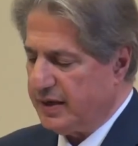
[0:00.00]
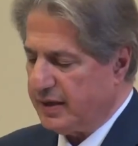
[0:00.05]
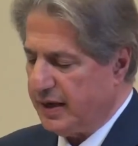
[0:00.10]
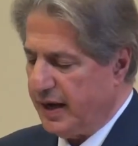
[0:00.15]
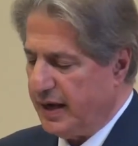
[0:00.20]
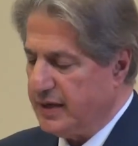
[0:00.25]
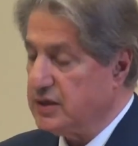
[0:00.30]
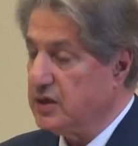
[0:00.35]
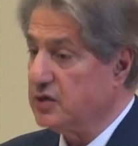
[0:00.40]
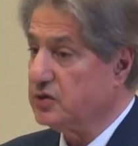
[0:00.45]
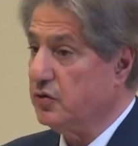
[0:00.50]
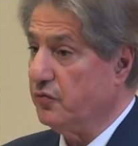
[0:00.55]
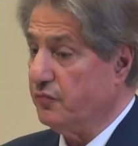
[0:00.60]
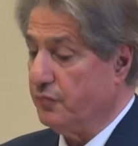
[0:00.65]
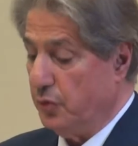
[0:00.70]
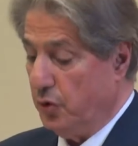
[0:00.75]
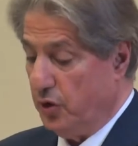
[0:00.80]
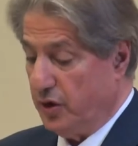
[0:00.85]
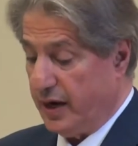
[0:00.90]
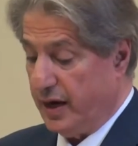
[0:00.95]
crisis of
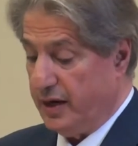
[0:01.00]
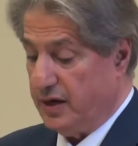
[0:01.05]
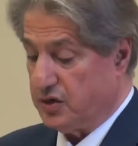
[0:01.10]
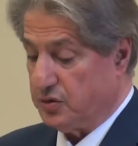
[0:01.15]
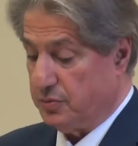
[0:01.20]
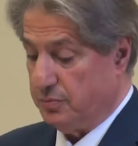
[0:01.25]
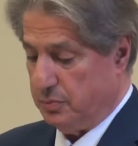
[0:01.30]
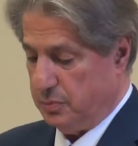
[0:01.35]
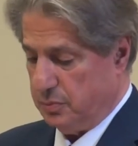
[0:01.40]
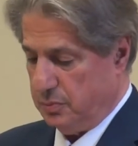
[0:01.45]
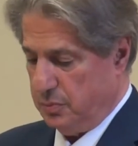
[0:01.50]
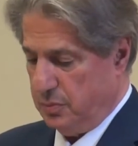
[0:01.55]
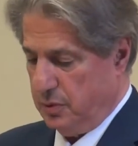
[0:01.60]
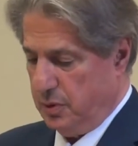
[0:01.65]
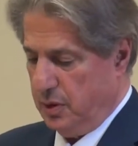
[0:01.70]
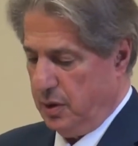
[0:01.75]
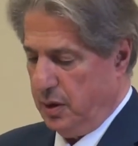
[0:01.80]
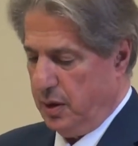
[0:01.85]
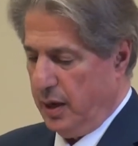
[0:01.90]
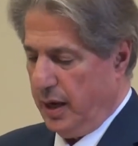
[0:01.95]
pluralism
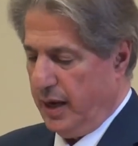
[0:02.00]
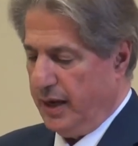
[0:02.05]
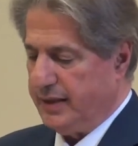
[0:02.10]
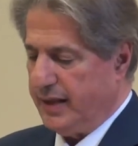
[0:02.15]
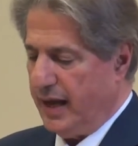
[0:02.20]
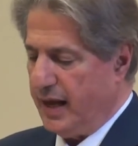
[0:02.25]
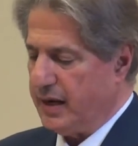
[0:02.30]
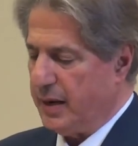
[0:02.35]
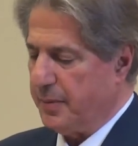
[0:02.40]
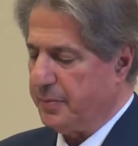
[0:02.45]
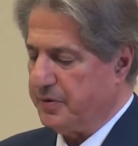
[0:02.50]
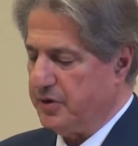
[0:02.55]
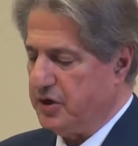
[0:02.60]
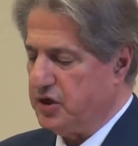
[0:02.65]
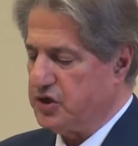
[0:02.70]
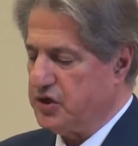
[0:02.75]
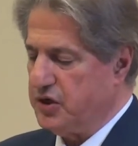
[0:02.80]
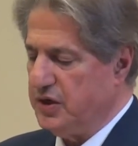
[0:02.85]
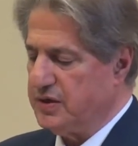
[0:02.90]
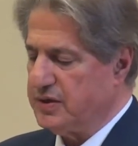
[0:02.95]
and Arab
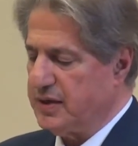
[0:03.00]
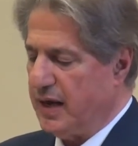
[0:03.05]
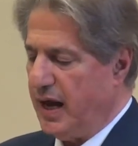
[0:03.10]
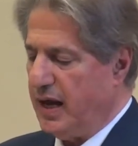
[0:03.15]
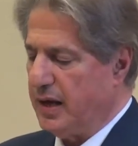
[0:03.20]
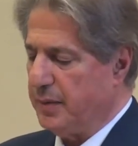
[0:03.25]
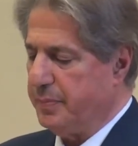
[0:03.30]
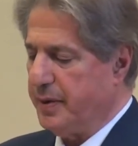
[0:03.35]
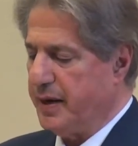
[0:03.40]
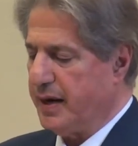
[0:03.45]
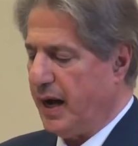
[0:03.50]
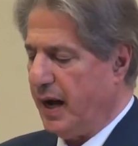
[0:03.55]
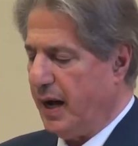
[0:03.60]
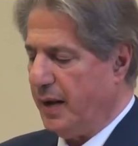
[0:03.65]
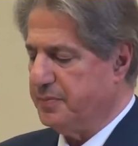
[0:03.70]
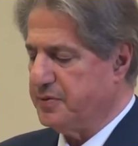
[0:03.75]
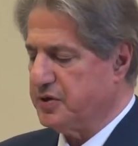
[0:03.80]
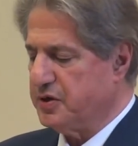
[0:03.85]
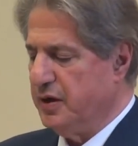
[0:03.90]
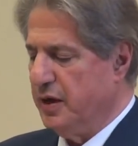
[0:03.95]
Christians are
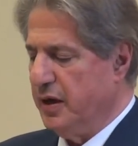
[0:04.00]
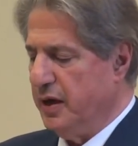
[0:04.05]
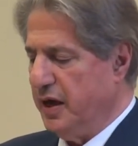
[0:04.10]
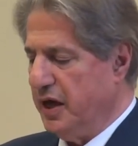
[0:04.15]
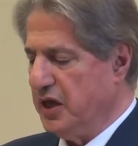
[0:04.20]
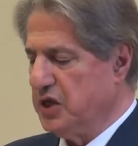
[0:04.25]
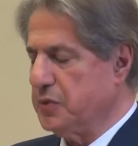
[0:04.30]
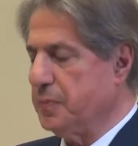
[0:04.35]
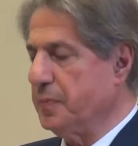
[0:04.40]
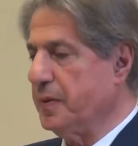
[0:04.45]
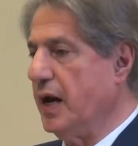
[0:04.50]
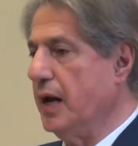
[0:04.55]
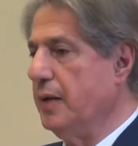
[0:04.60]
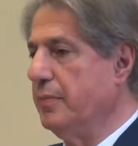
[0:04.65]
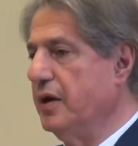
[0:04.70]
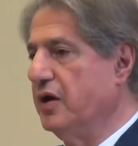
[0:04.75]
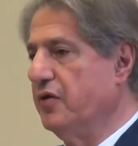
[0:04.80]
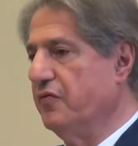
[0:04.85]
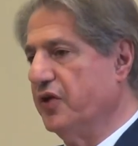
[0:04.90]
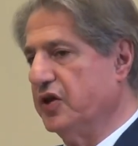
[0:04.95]
perhaps its
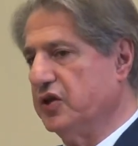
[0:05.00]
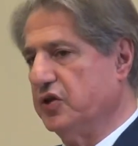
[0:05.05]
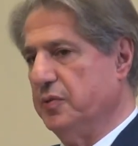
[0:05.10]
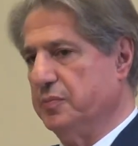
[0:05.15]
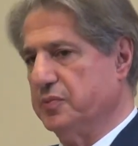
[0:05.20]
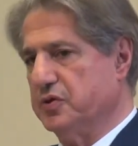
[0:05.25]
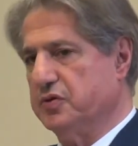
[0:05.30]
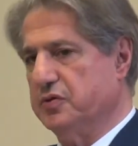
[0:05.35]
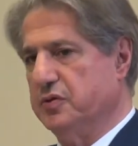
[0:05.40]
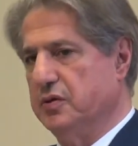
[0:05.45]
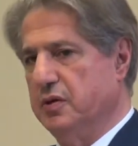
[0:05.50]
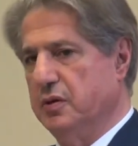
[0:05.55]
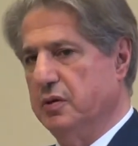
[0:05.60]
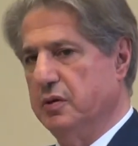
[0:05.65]
primary victims.